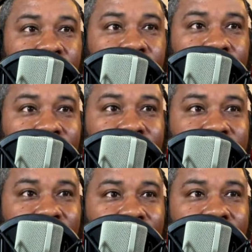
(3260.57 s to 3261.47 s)
at the
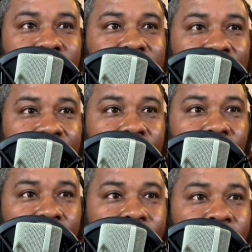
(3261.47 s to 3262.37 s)
same time,
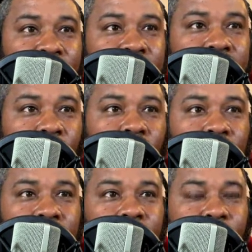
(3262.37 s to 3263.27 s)
right? So
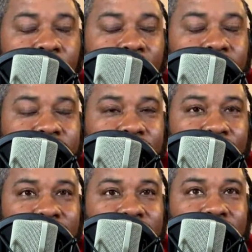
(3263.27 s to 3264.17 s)
one of the problems that
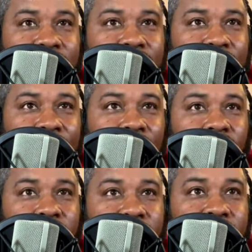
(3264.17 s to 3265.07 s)
I see
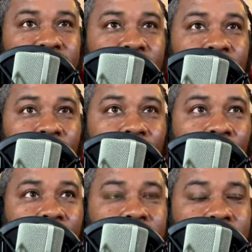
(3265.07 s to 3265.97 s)
now is
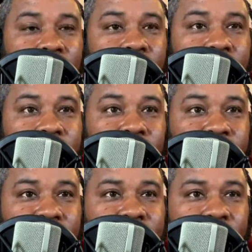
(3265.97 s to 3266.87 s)
our church,
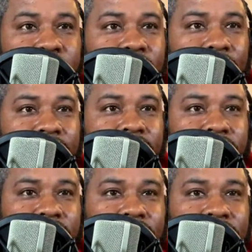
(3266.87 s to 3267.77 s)
the church that I
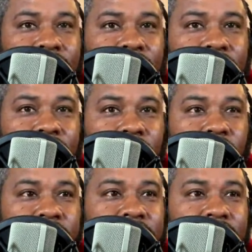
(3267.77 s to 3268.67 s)
used to attend,
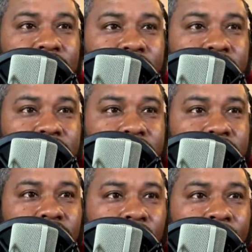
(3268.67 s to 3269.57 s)
was in the
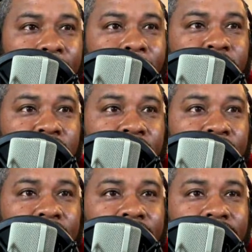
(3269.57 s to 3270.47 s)
hood, right?
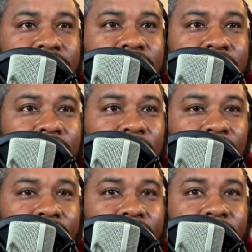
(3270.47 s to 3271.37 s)
And it seemed
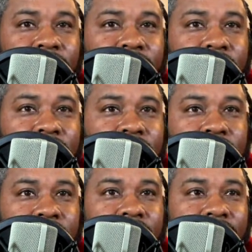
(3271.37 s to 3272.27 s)
like the
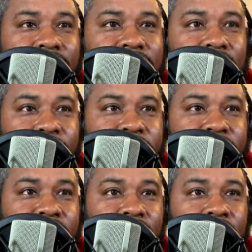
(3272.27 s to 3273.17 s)
hood
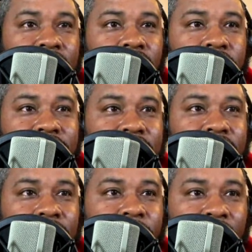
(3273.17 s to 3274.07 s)
accepted
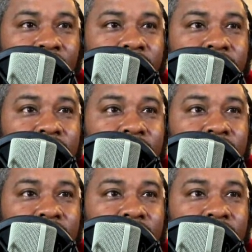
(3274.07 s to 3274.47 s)
Christian hip hop